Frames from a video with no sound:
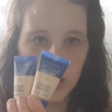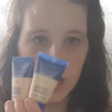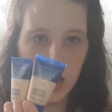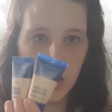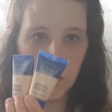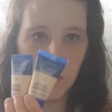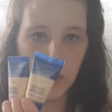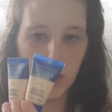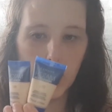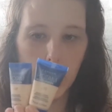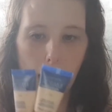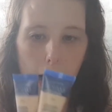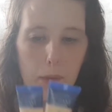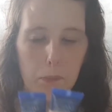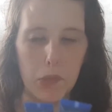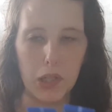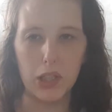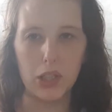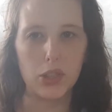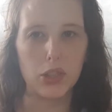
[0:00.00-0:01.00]
see what they're
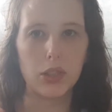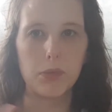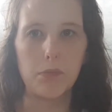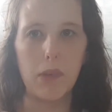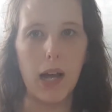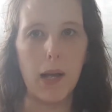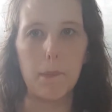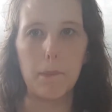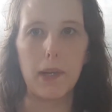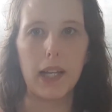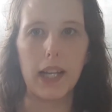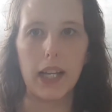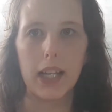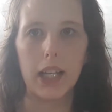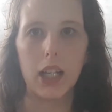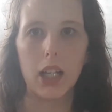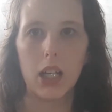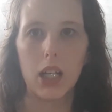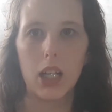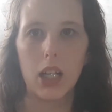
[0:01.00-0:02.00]
like, because it might be,
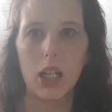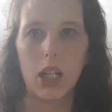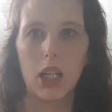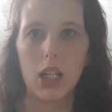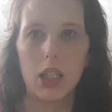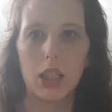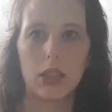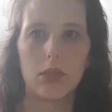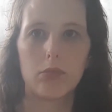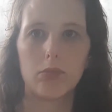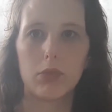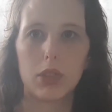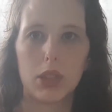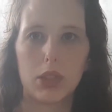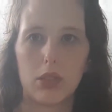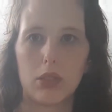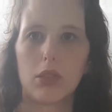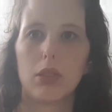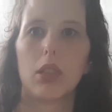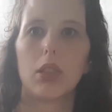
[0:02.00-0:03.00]
you
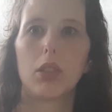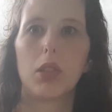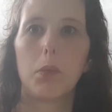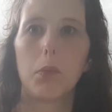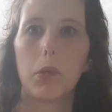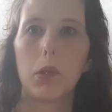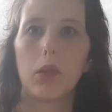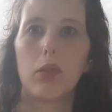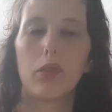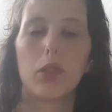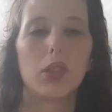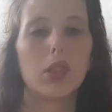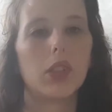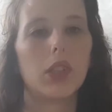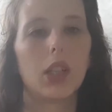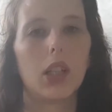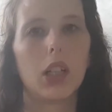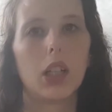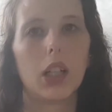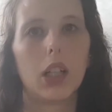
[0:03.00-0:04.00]
know, a couple of
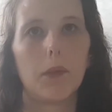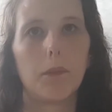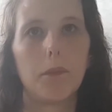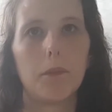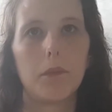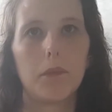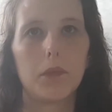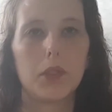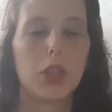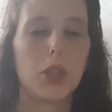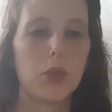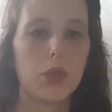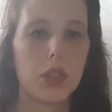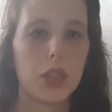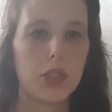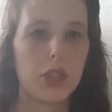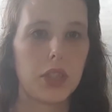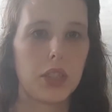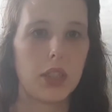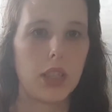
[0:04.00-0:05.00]

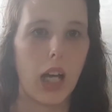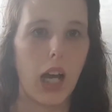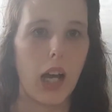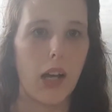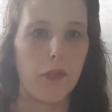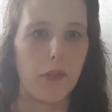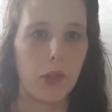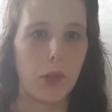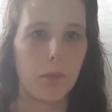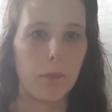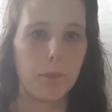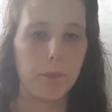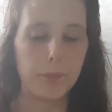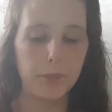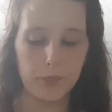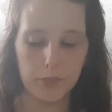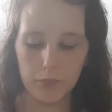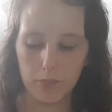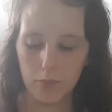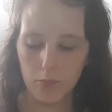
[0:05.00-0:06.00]
usages out of them.
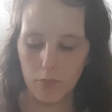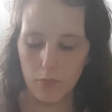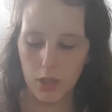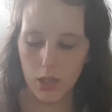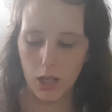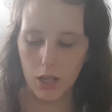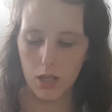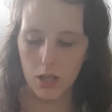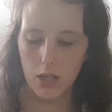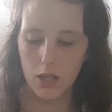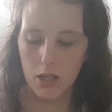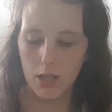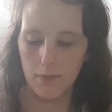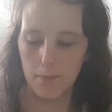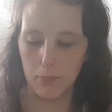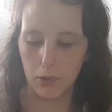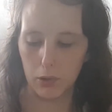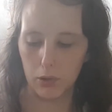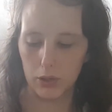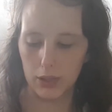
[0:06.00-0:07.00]

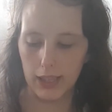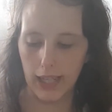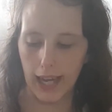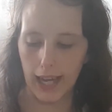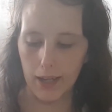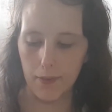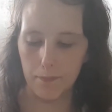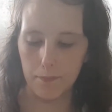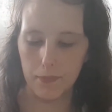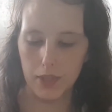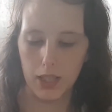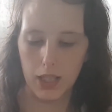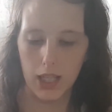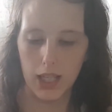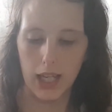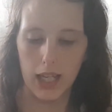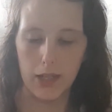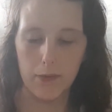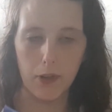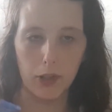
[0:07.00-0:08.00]
But yeah,
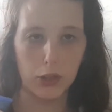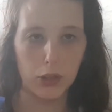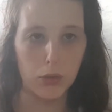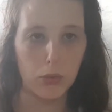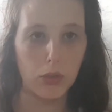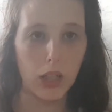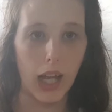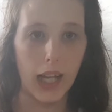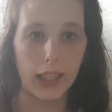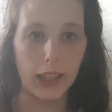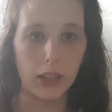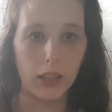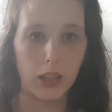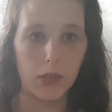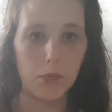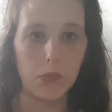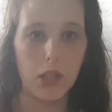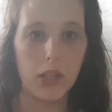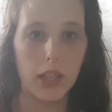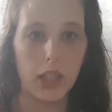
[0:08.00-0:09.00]
if I do like
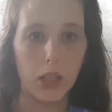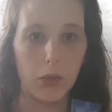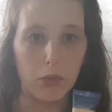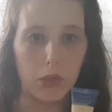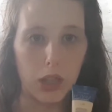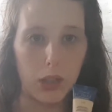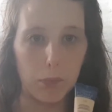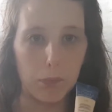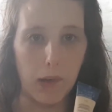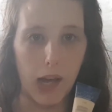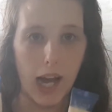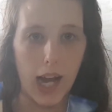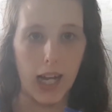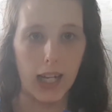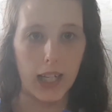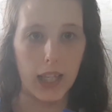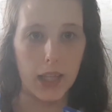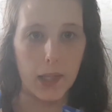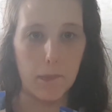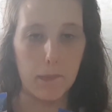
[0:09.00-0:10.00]
them, then I'm going to
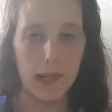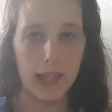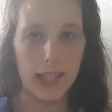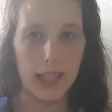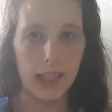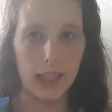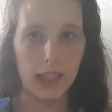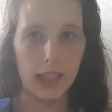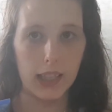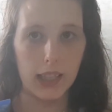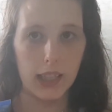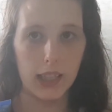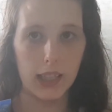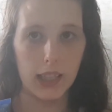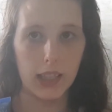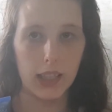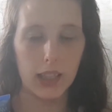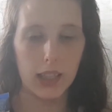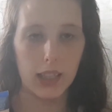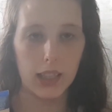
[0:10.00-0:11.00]
buy the bigger
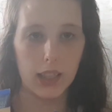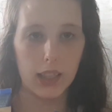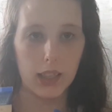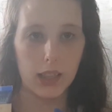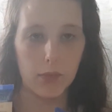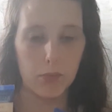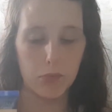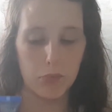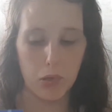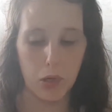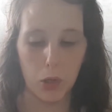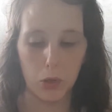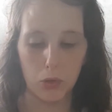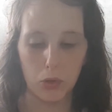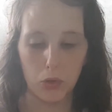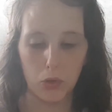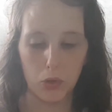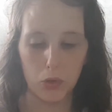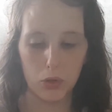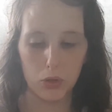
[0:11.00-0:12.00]

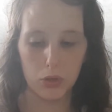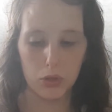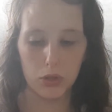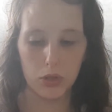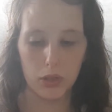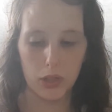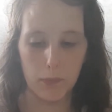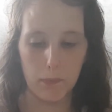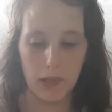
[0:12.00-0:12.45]
product